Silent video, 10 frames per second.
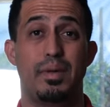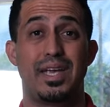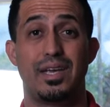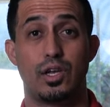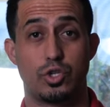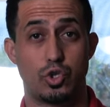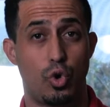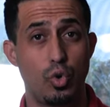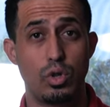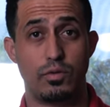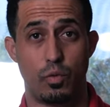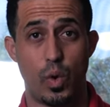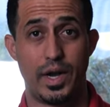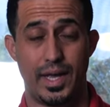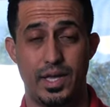making it a total of
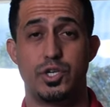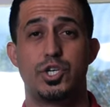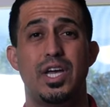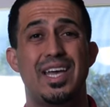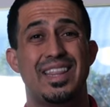1 inch.